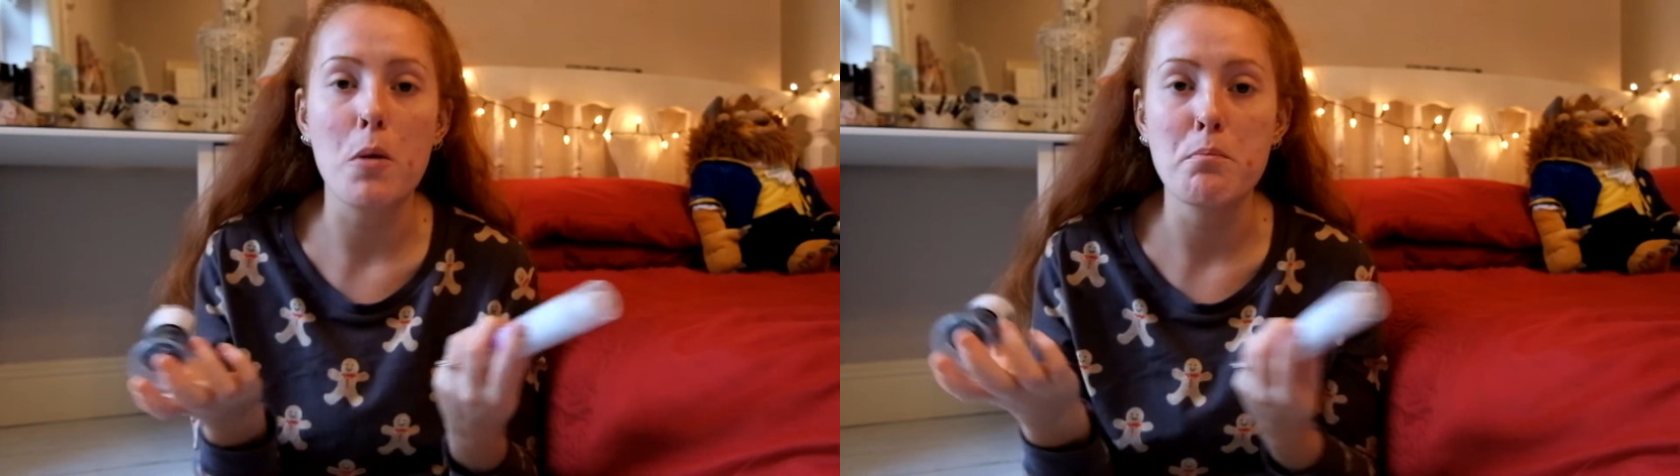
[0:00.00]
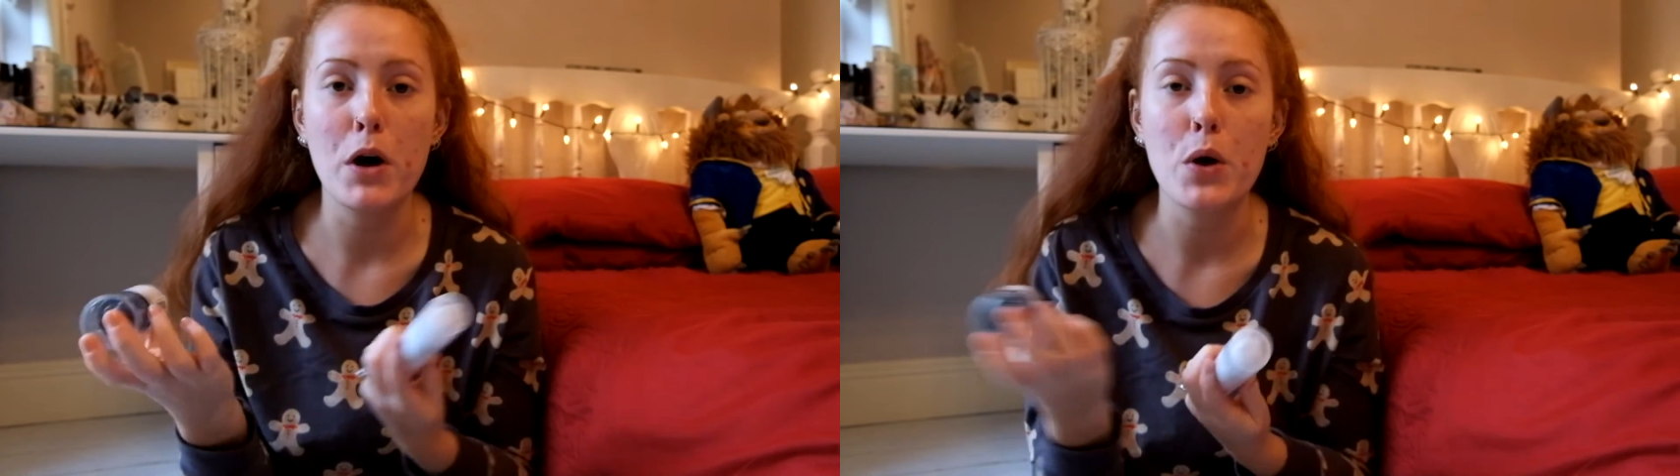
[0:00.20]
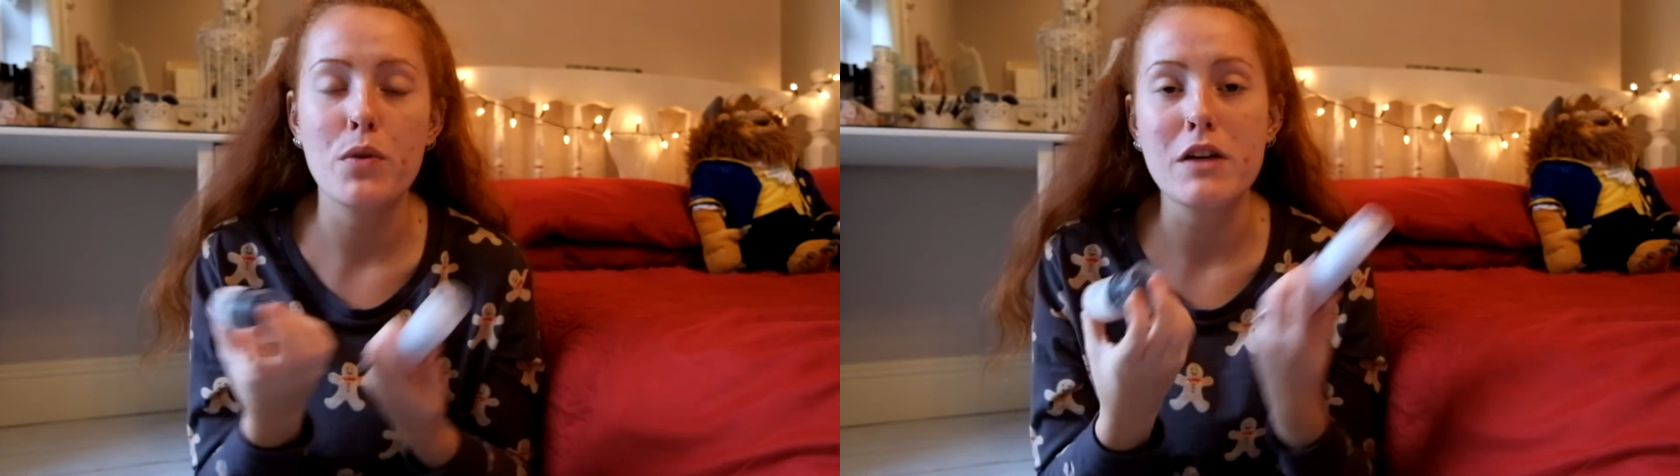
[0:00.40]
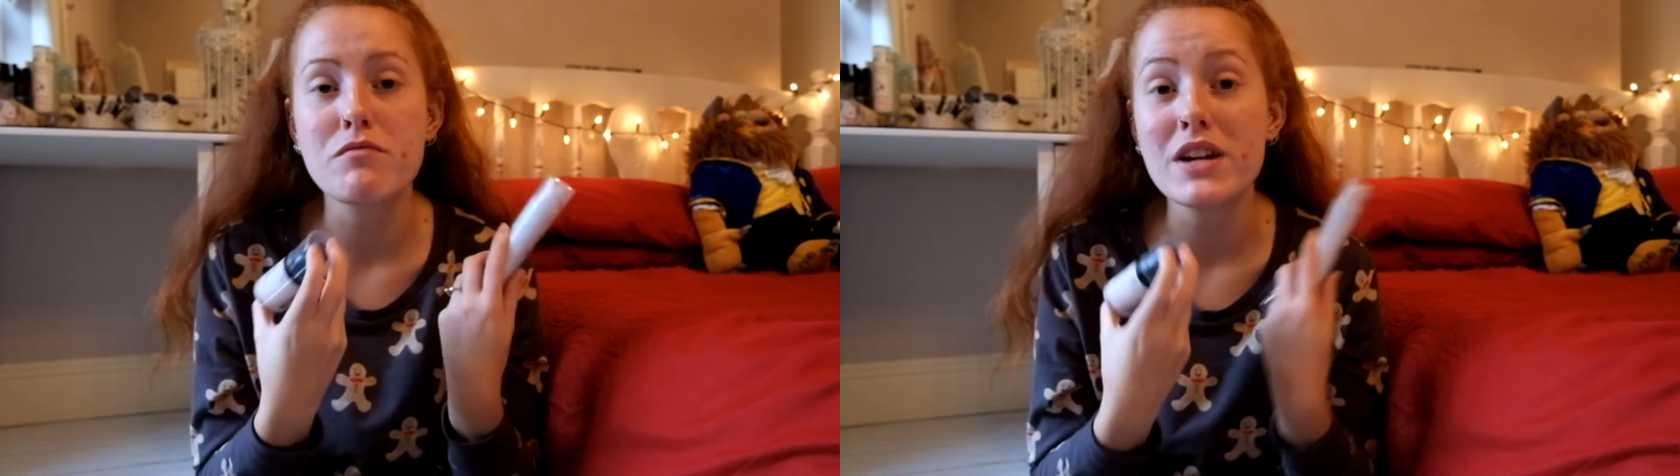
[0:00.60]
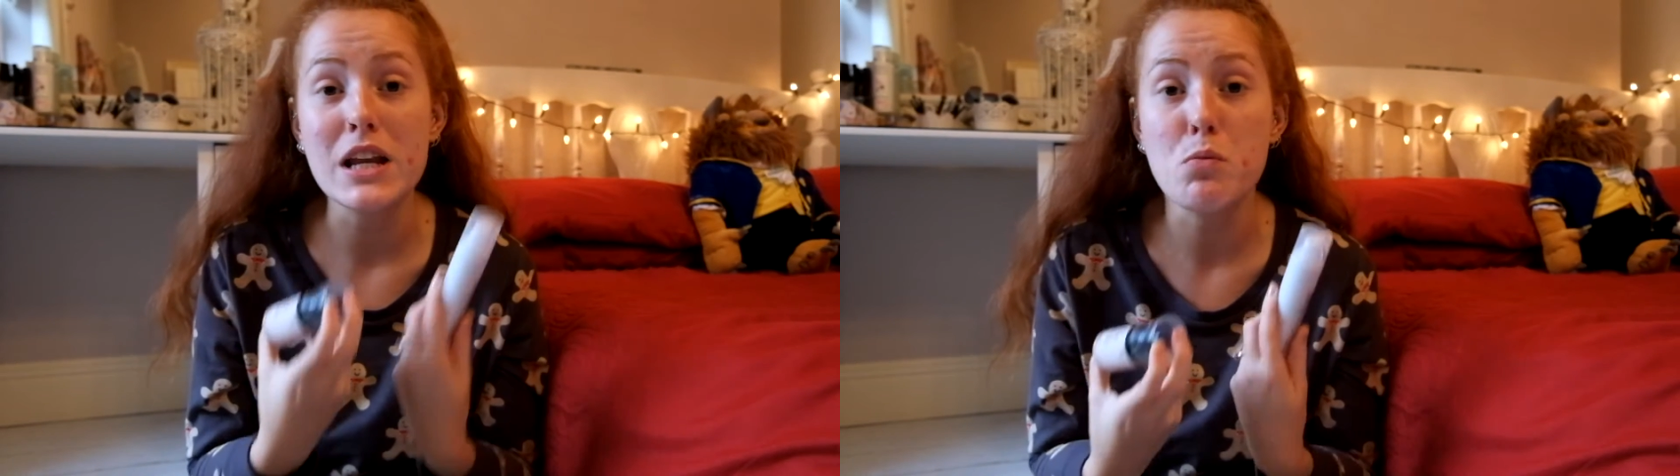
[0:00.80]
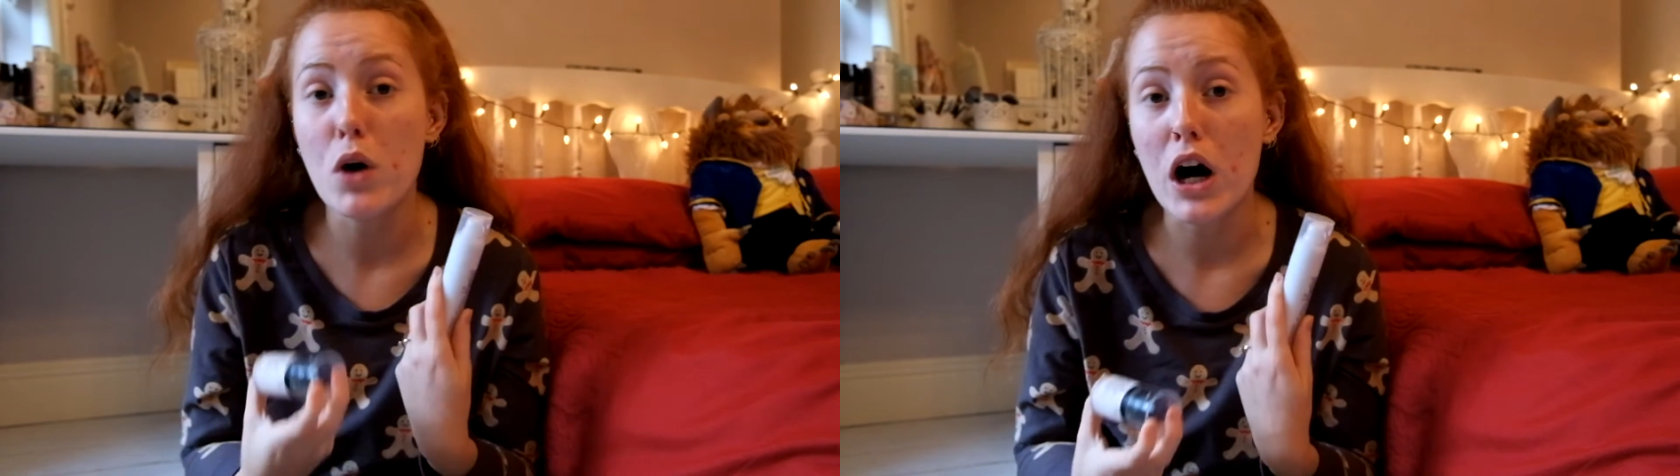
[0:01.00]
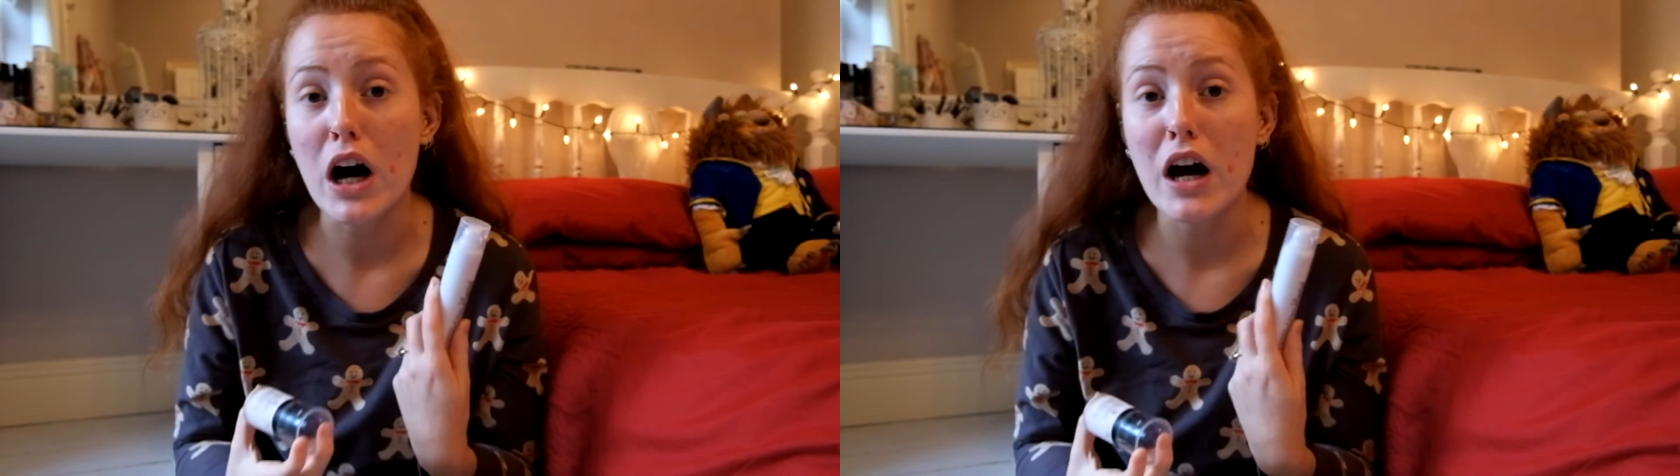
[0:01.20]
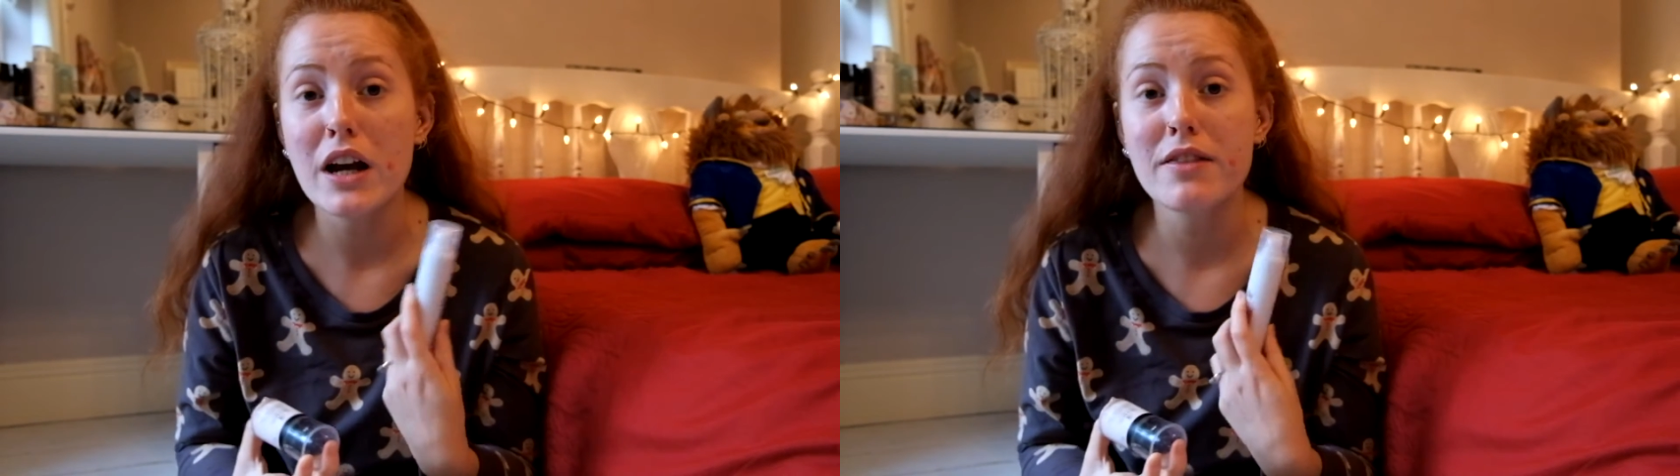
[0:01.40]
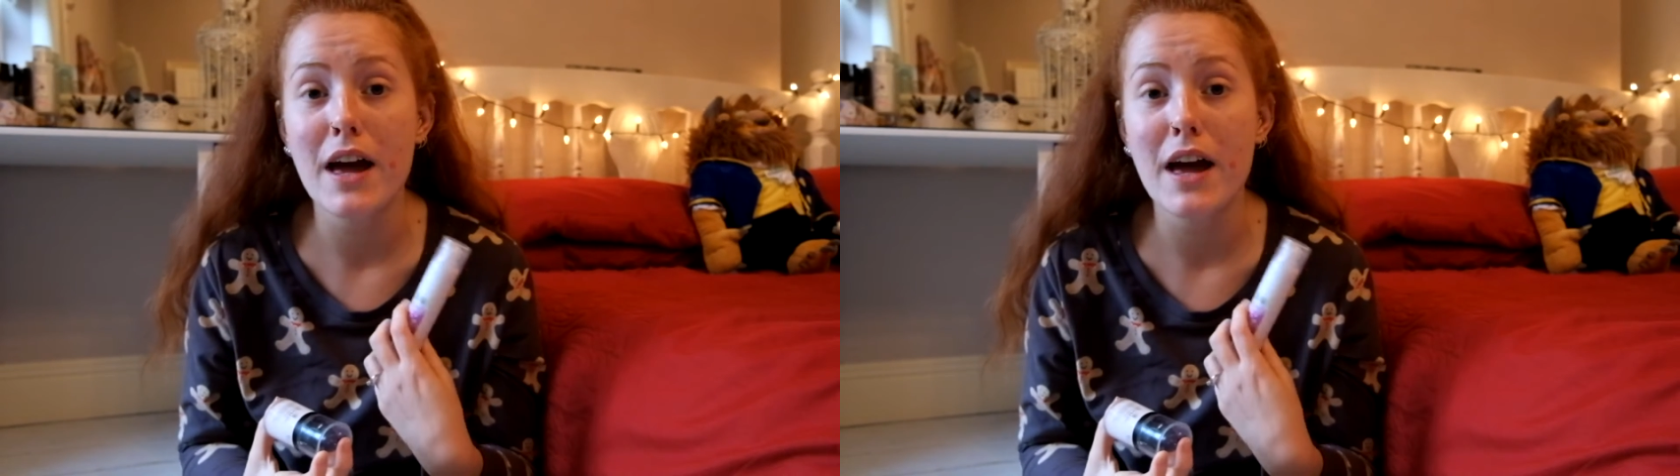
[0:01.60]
combo. They really work.